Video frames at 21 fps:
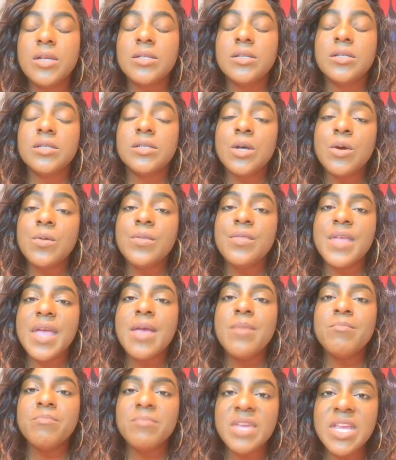So
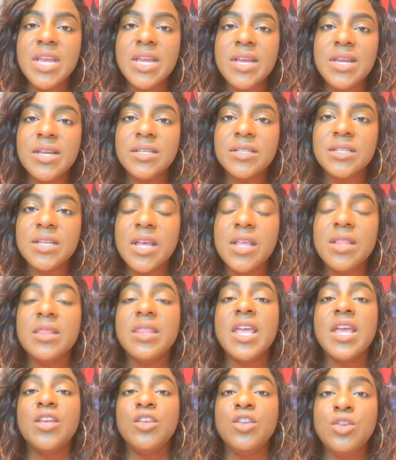that means
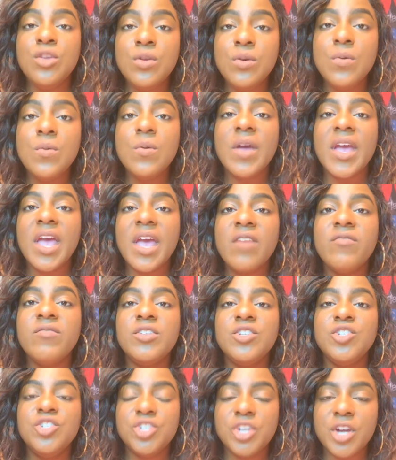that you have
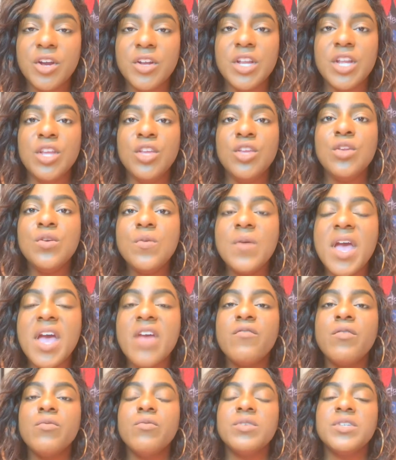a journey, you
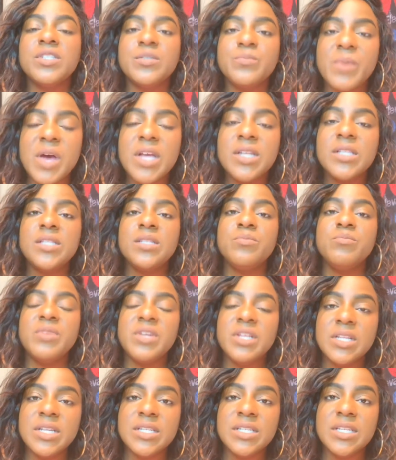have a
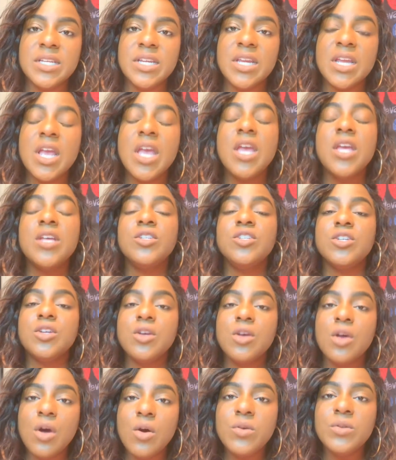responsibility to
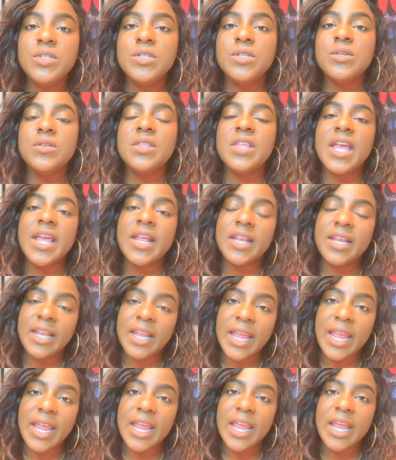go to that
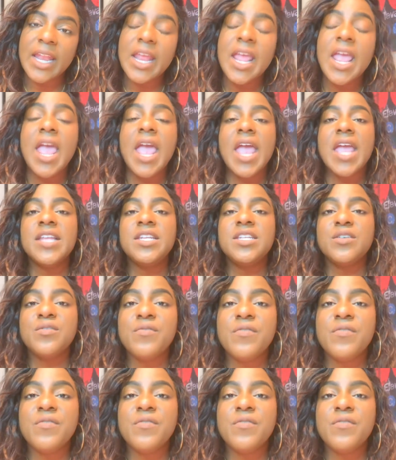land and to